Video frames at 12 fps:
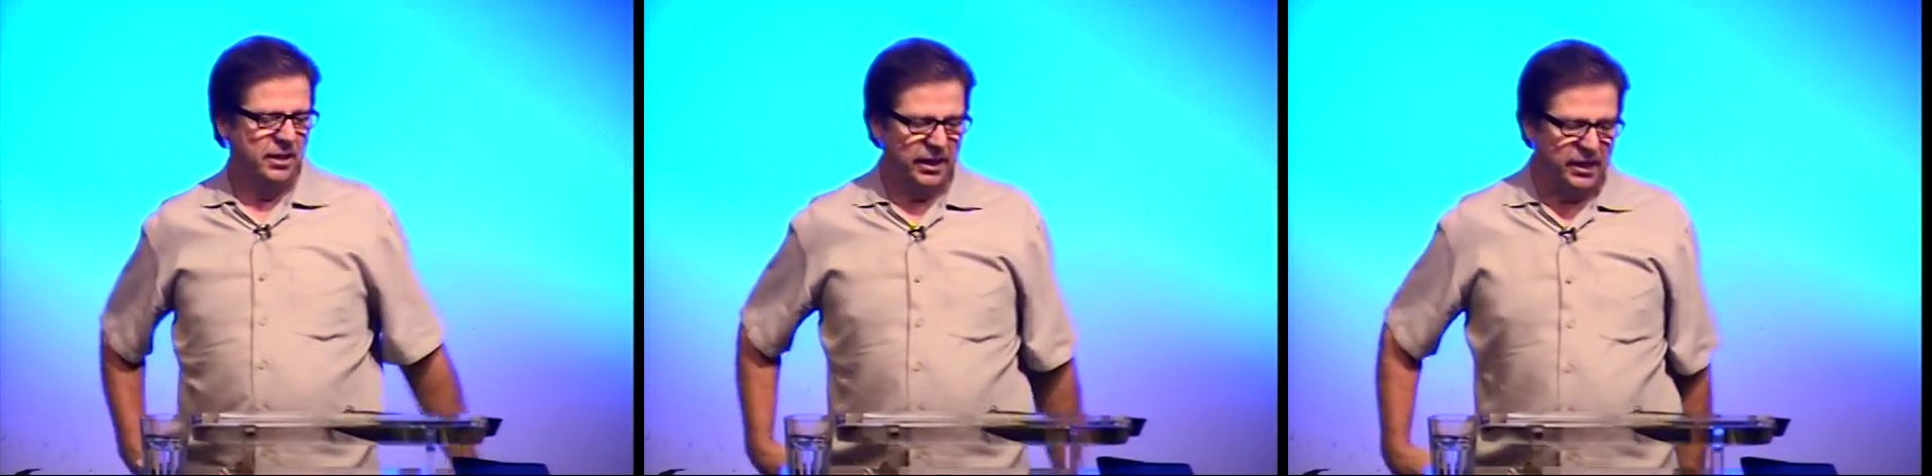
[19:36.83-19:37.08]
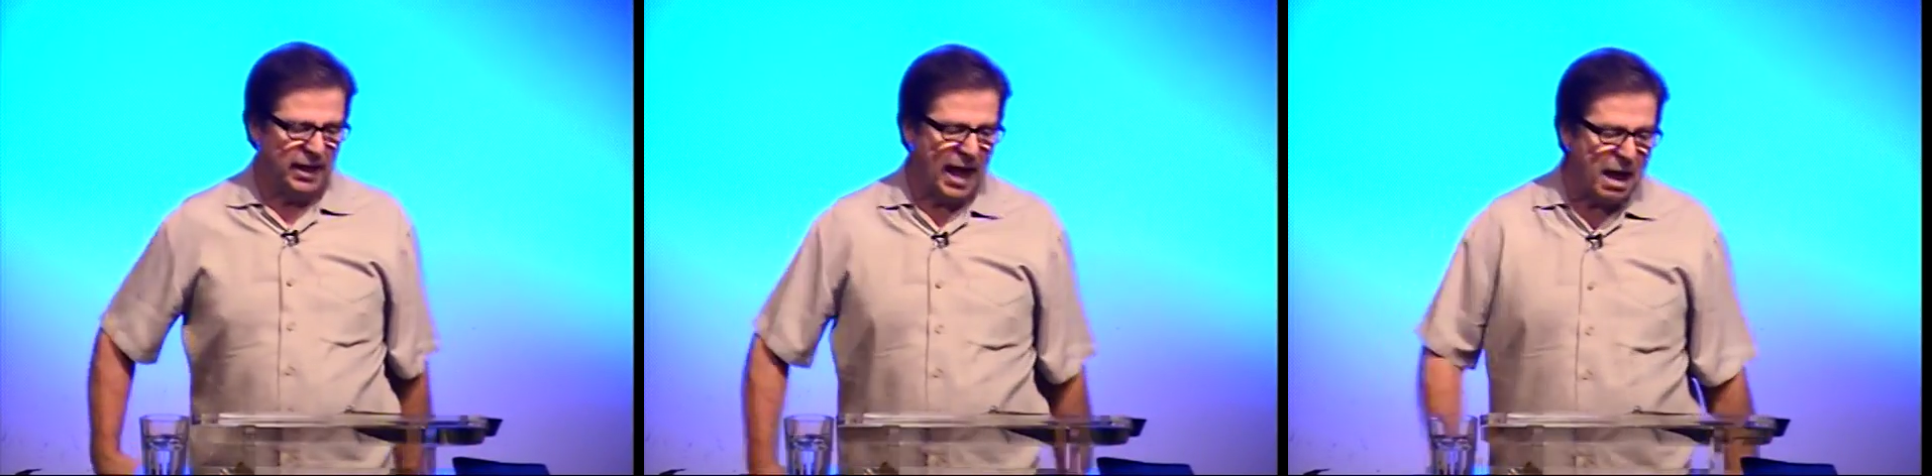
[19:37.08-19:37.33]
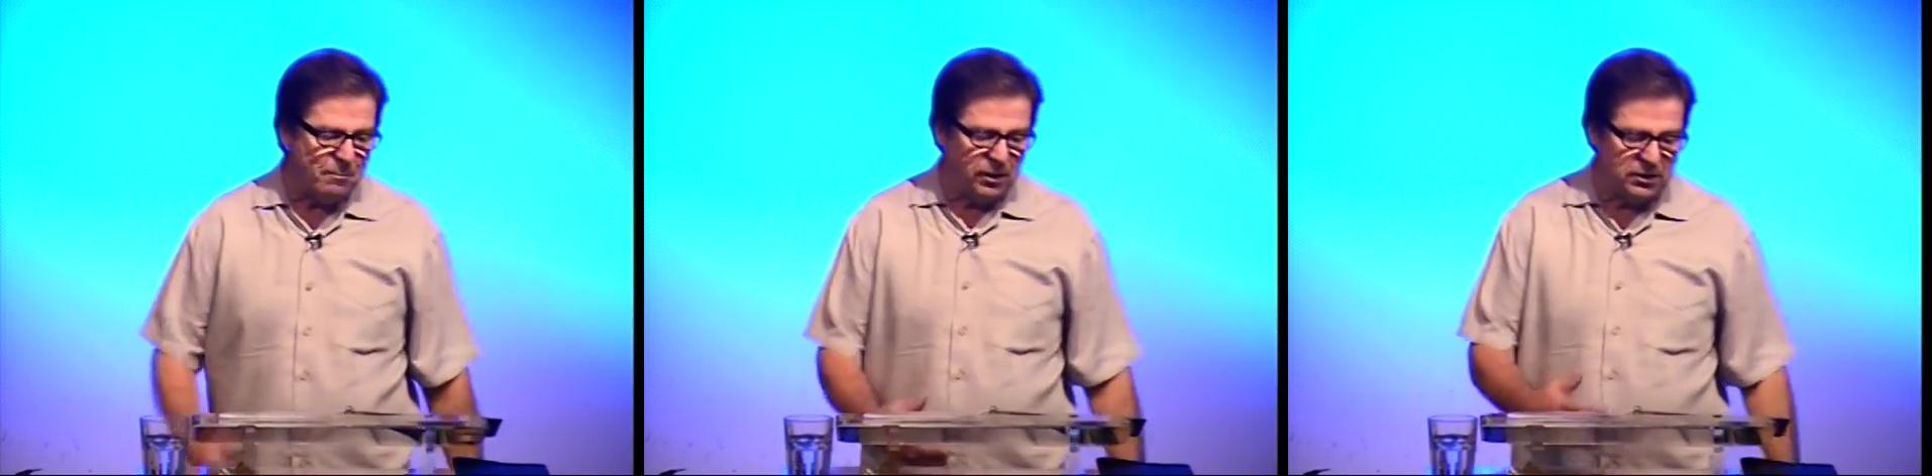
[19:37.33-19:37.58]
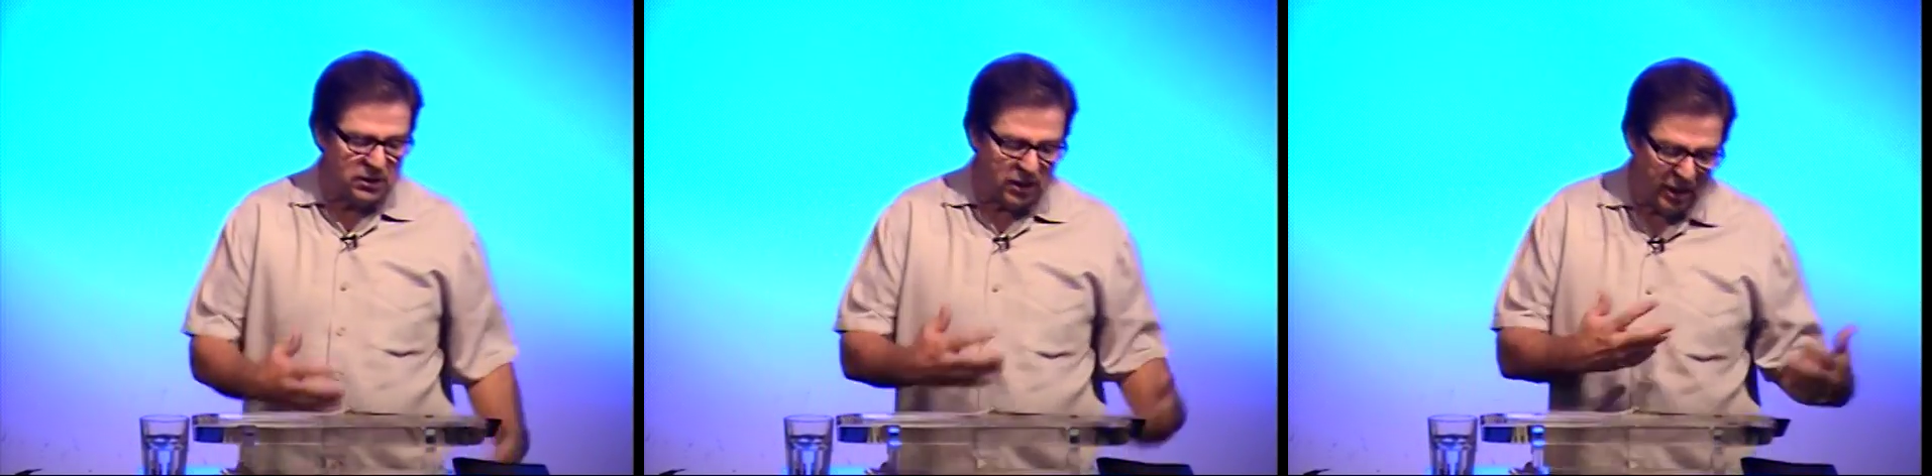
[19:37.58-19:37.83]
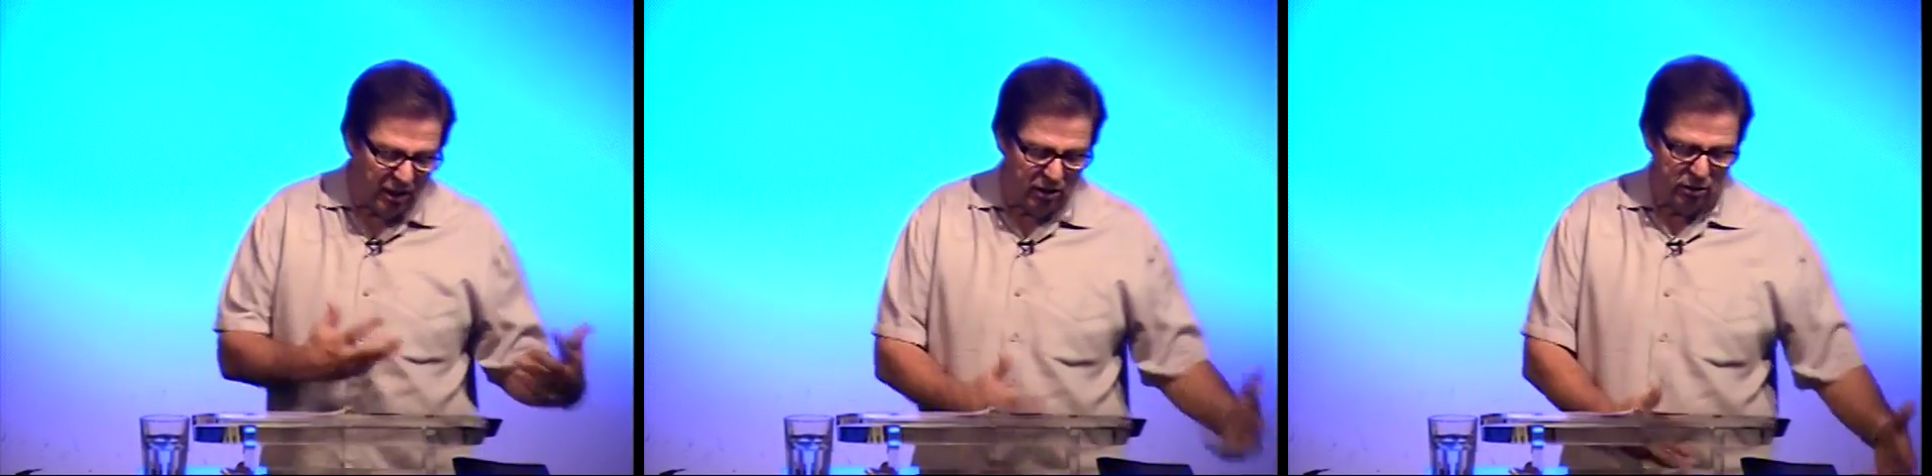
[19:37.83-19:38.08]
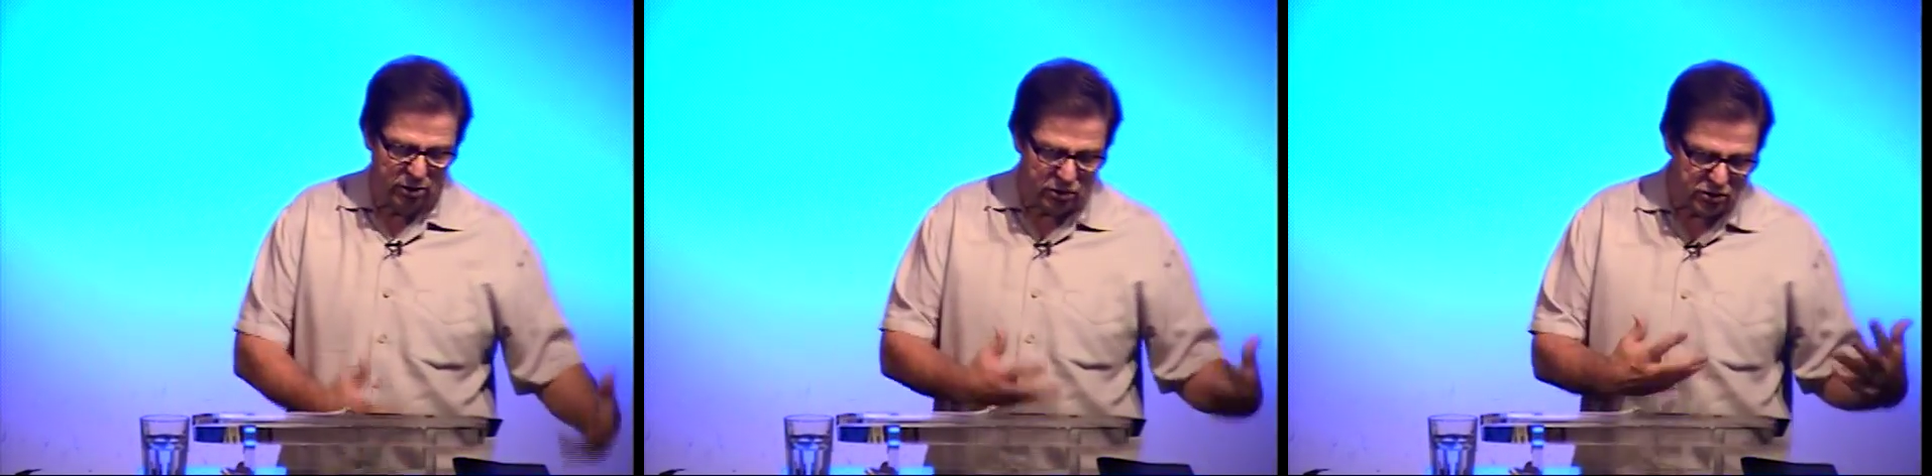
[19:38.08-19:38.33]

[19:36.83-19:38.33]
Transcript: And it happens here to